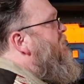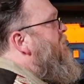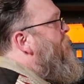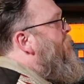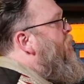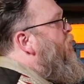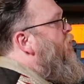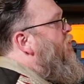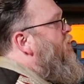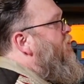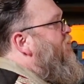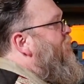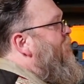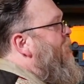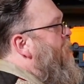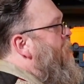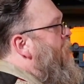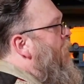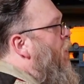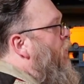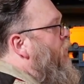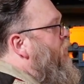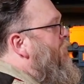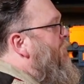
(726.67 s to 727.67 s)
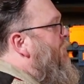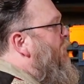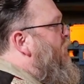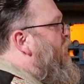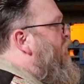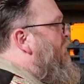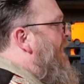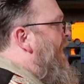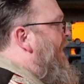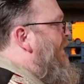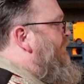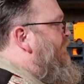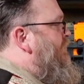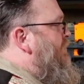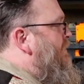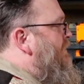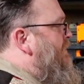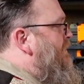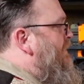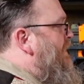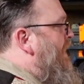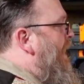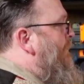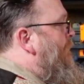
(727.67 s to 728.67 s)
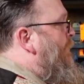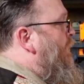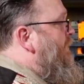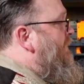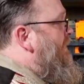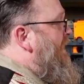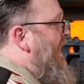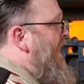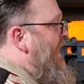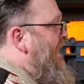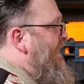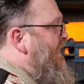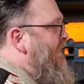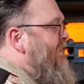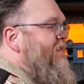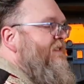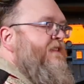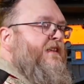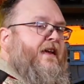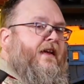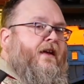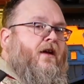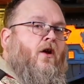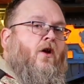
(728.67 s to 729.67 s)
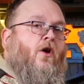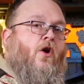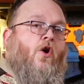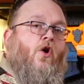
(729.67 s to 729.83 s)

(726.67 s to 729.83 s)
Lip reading: to push from multiple directions simultaneously